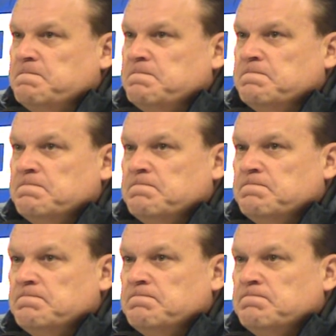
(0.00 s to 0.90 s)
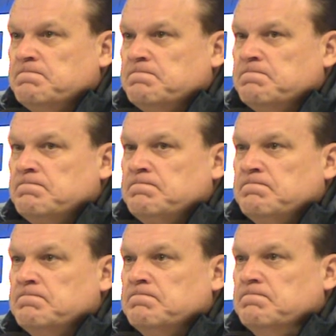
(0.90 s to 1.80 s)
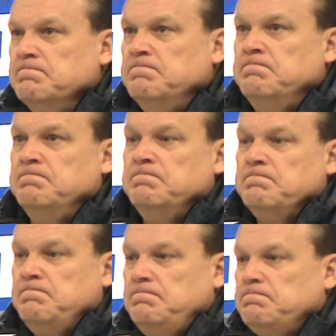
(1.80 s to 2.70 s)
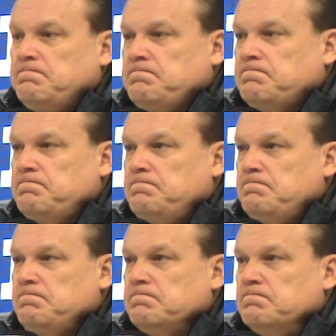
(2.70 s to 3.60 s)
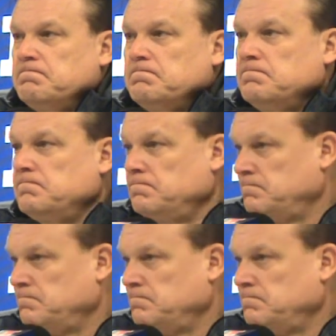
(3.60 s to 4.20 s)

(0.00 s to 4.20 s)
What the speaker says: Nothing is said.